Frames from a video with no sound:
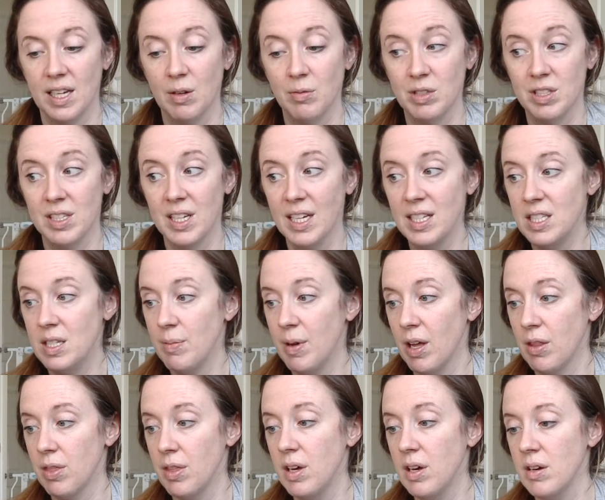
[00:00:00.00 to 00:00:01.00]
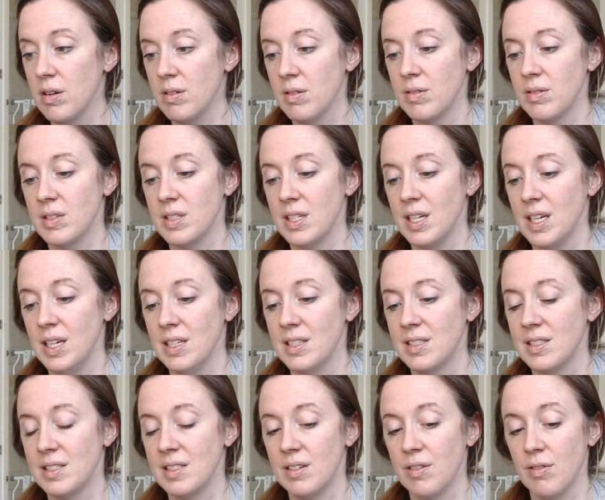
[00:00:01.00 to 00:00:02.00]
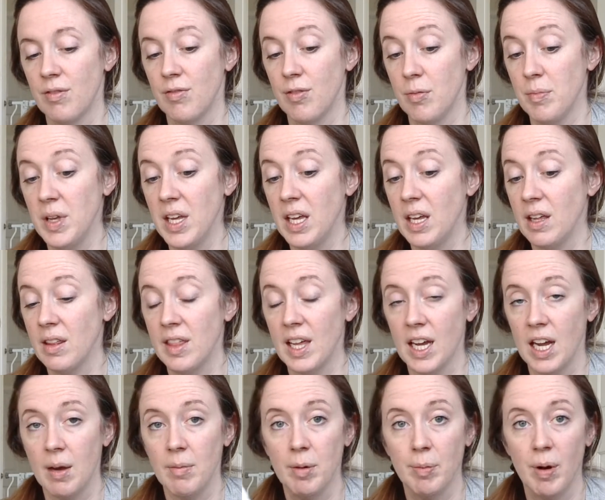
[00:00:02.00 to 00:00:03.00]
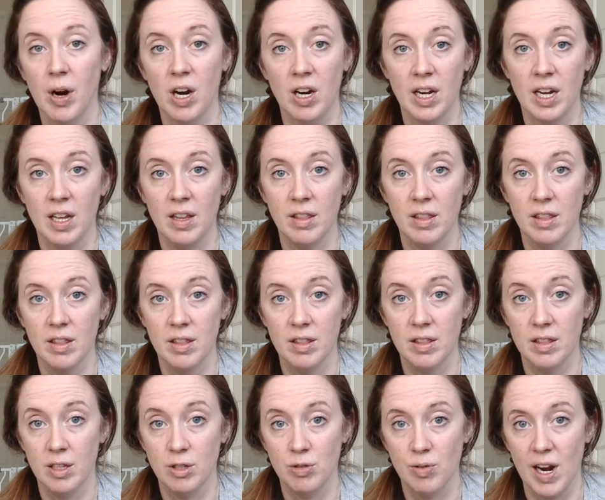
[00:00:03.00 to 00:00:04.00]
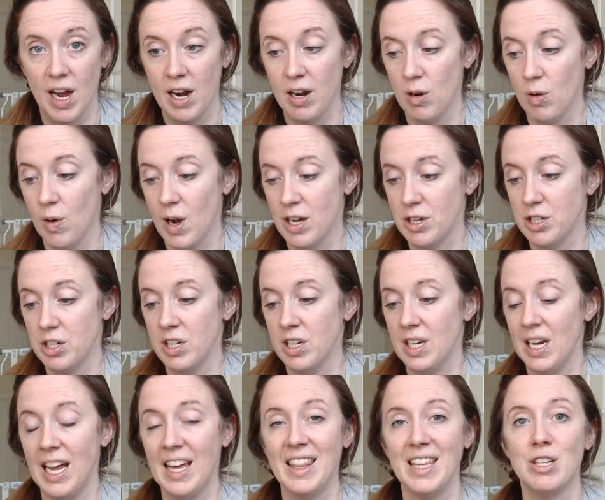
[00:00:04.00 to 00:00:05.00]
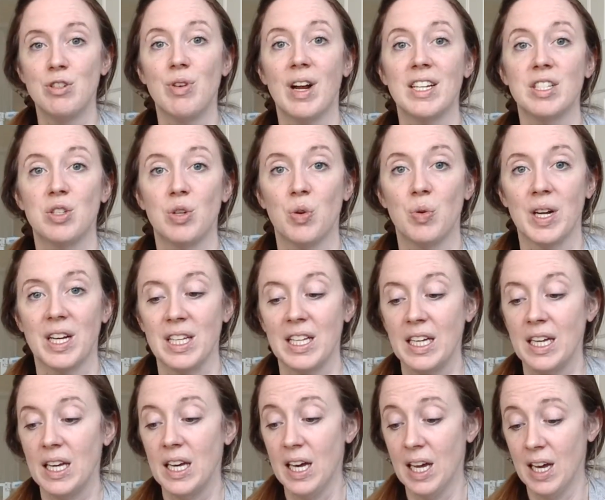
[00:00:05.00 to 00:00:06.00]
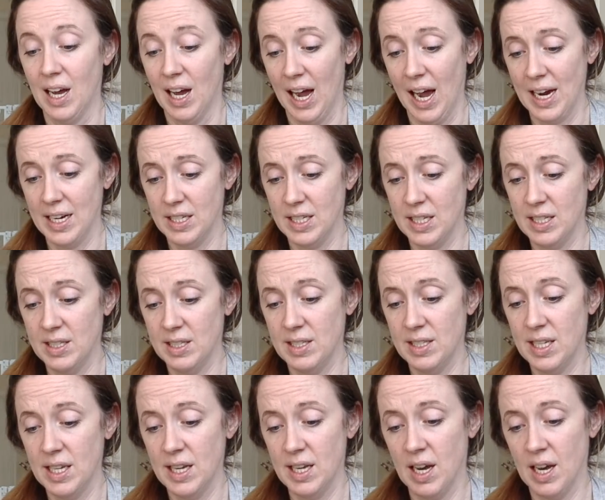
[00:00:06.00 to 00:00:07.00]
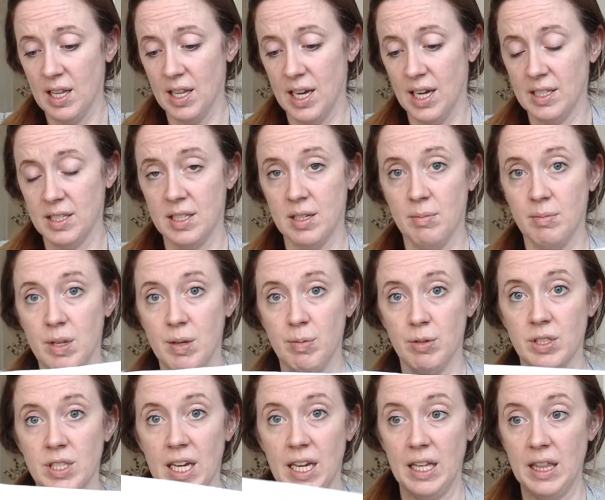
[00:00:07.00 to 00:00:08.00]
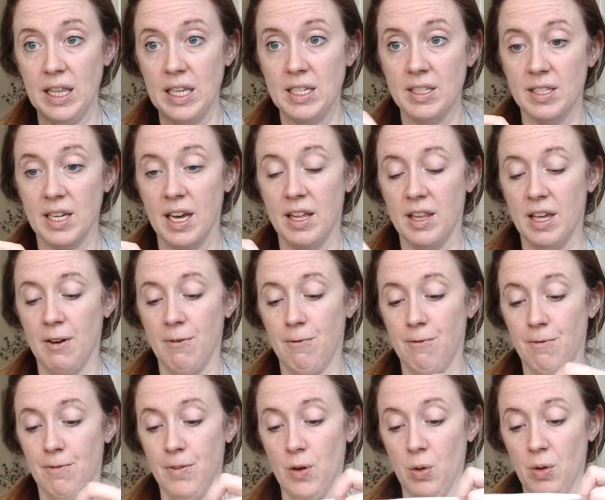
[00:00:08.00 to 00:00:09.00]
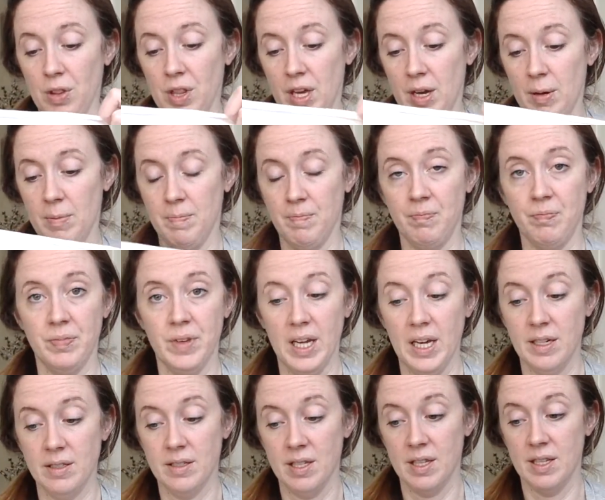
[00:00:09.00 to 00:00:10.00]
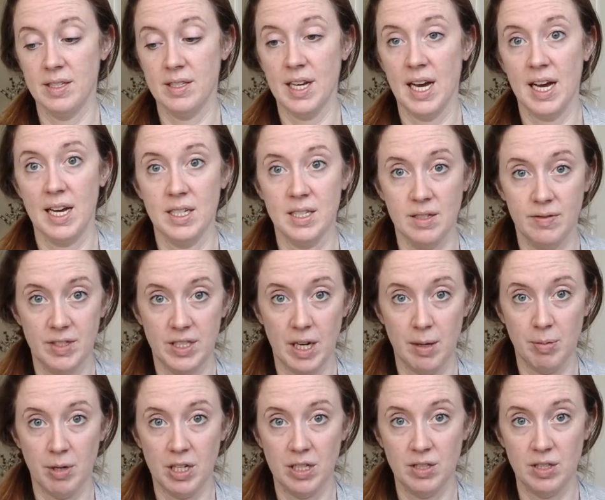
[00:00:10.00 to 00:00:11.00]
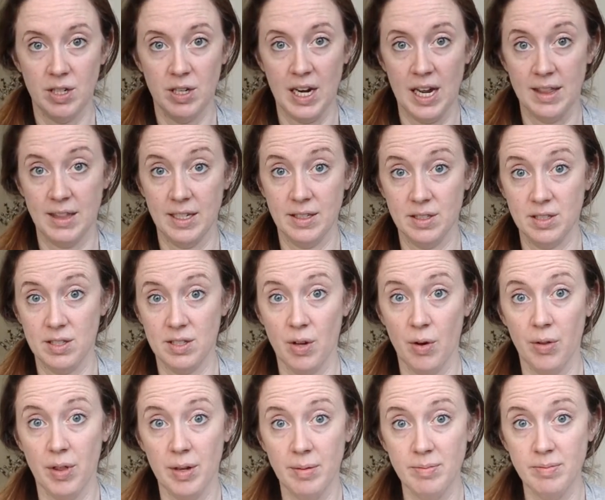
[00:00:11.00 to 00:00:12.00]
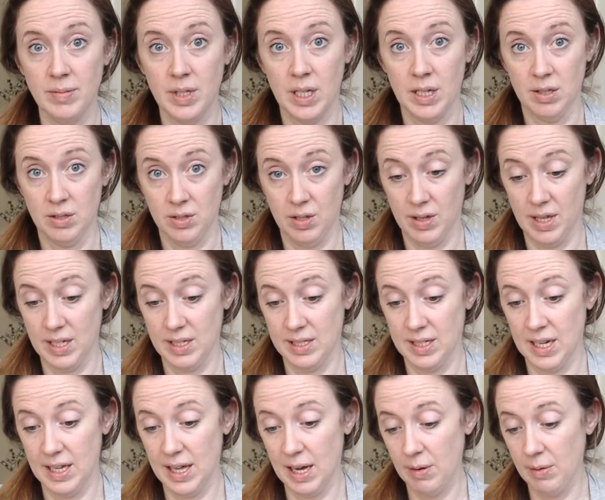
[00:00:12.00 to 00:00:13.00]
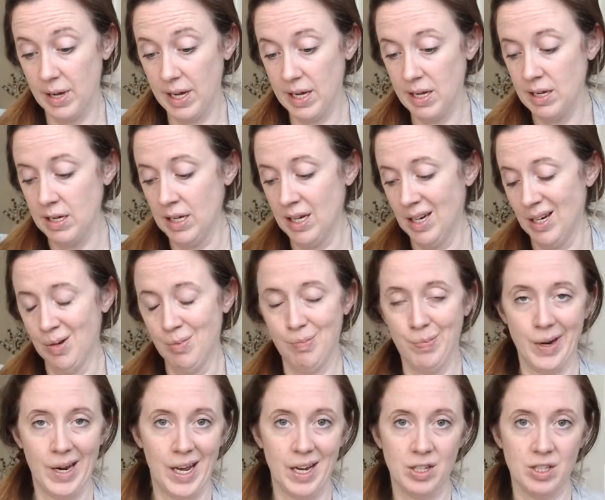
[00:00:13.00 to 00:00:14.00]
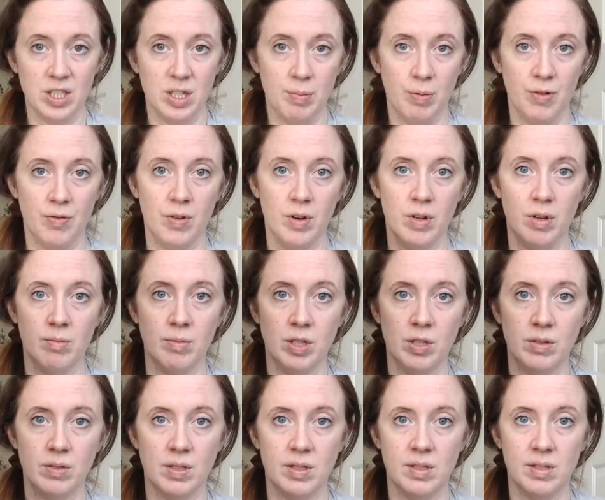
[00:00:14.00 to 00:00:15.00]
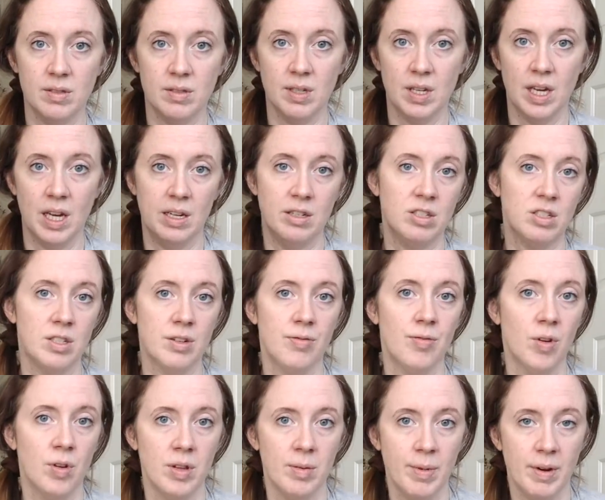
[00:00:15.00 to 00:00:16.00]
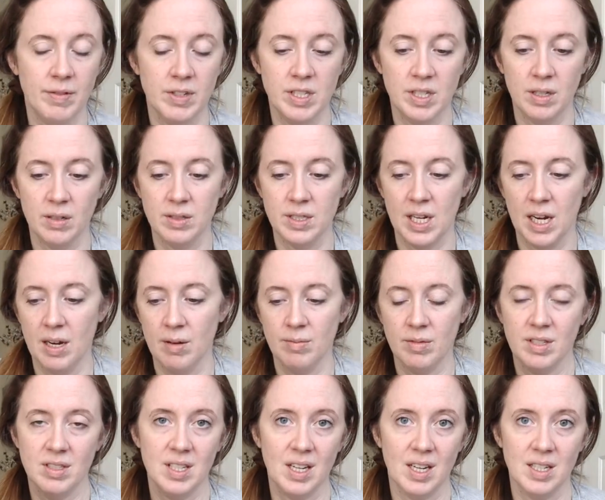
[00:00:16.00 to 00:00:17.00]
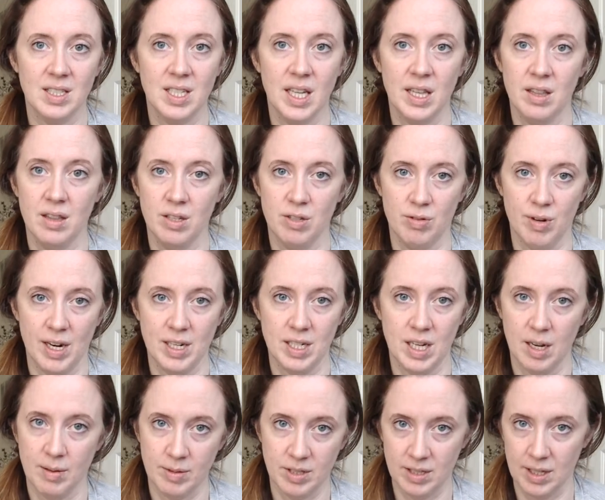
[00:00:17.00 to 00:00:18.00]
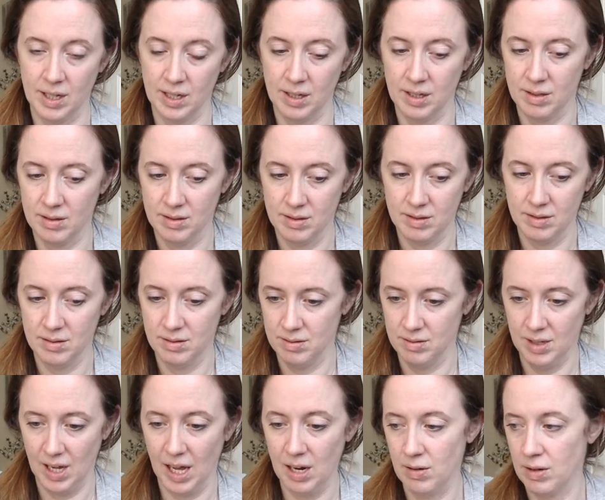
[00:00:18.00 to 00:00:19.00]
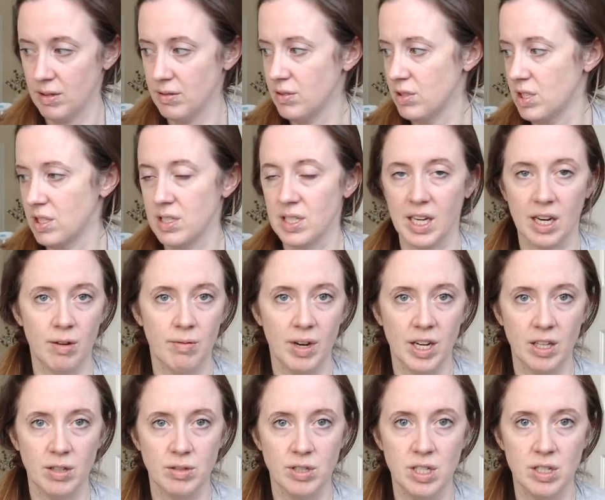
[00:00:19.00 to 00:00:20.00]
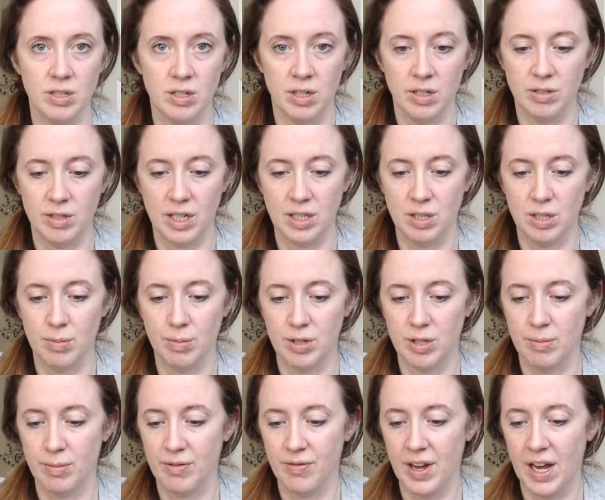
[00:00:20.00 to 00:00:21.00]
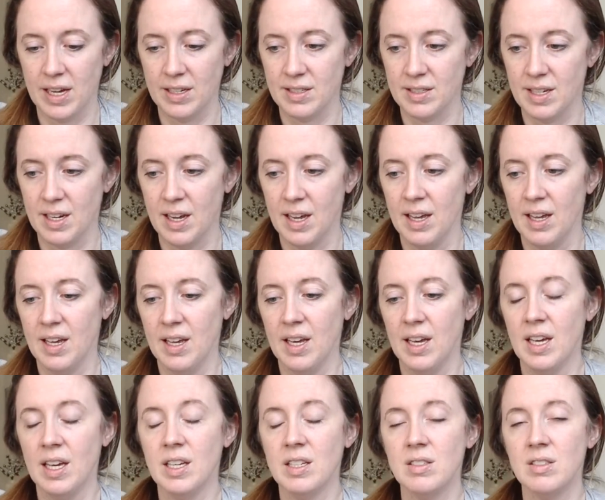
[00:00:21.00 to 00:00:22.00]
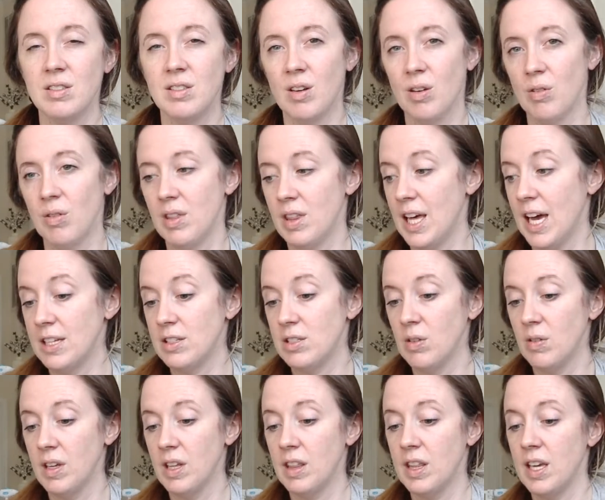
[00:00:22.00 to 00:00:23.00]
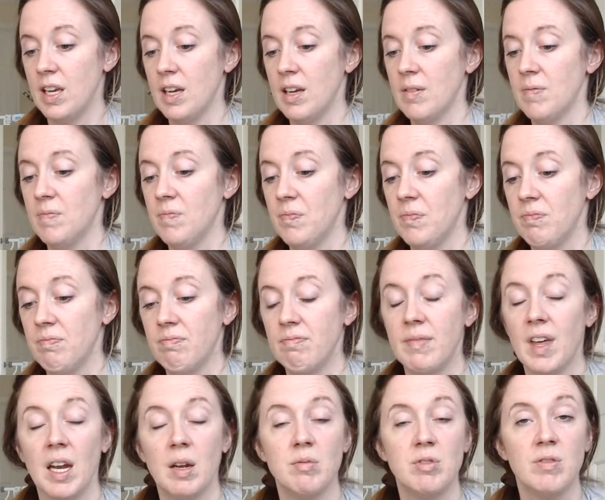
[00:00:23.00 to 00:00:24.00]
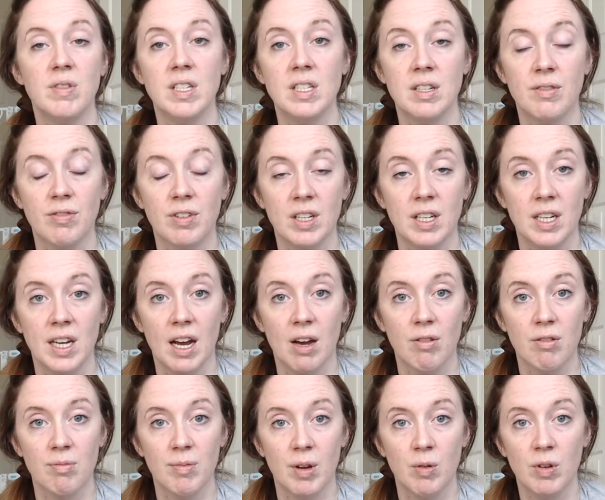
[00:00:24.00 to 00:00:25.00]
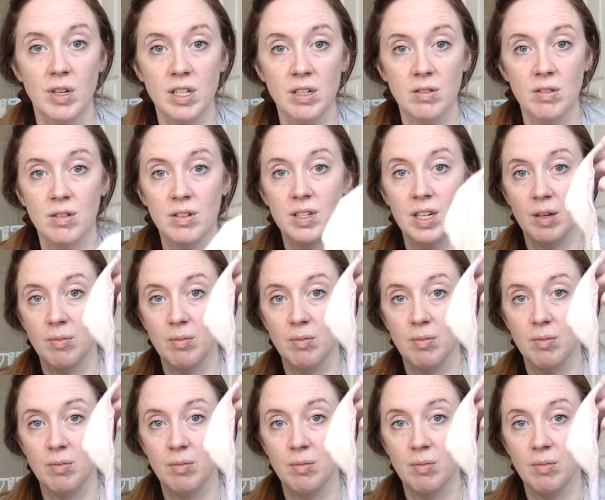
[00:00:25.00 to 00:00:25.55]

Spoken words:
And what's nice about those is, for me, they come apart in the dryer washer and they dry so quickly. I did see online some people take these and then fold them into the size of a diaper insert and then sew them so they stay that way. But I actually prefer them loose and just to fold them every single time because, like I said, the dry time is like, I don't know, it's just like a regular t-shirt. It dries super duper fast. So that's the only thing that I'm doing differently now with my 1-year-old.